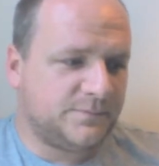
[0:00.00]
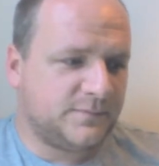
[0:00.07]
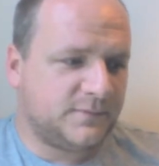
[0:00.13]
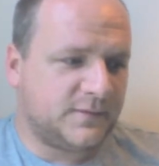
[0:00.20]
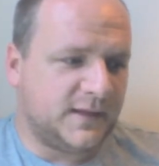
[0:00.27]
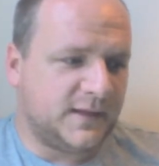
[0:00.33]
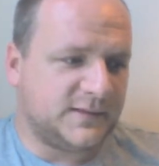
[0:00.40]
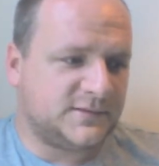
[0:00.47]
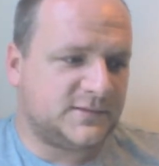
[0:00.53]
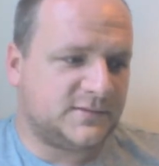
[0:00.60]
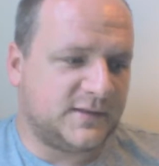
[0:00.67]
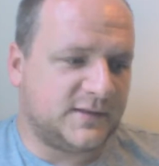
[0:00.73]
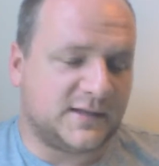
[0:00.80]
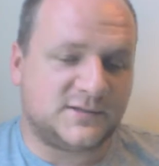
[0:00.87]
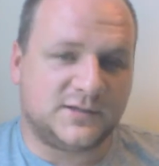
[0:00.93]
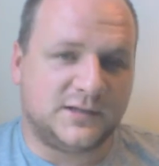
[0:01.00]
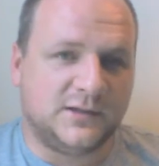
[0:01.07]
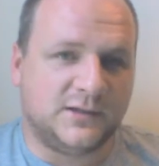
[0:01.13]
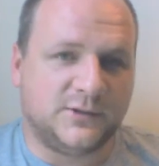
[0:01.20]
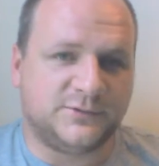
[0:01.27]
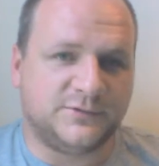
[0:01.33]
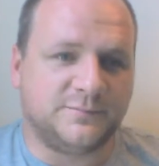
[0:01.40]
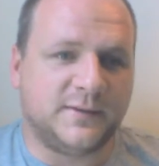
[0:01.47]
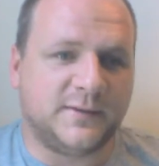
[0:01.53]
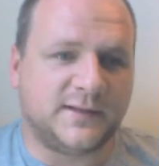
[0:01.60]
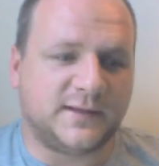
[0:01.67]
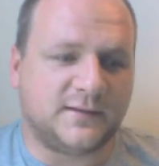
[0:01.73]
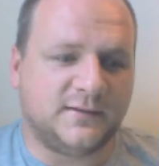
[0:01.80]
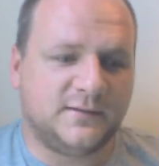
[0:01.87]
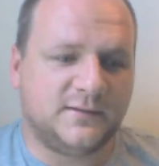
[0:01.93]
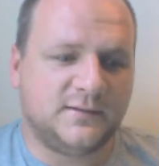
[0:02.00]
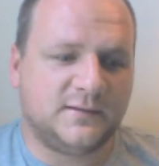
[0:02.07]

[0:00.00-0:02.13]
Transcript: That's a lot of money.